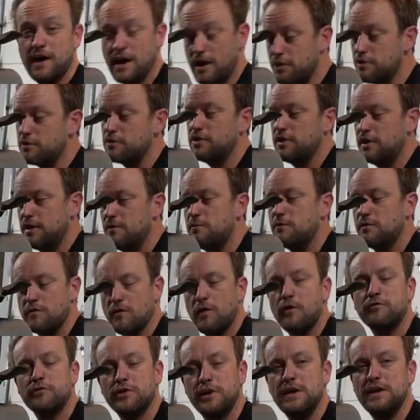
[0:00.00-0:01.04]
other than it was
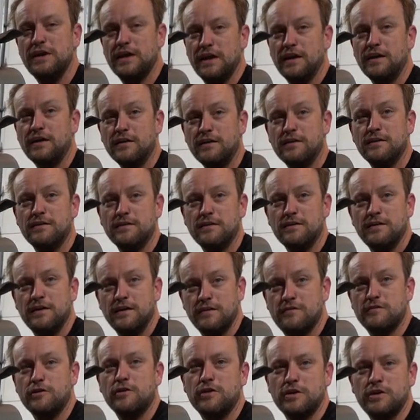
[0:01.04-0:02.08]
overheating. It
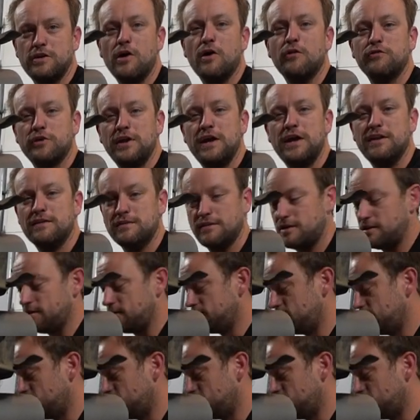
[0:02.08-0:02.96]
started to overheat a little.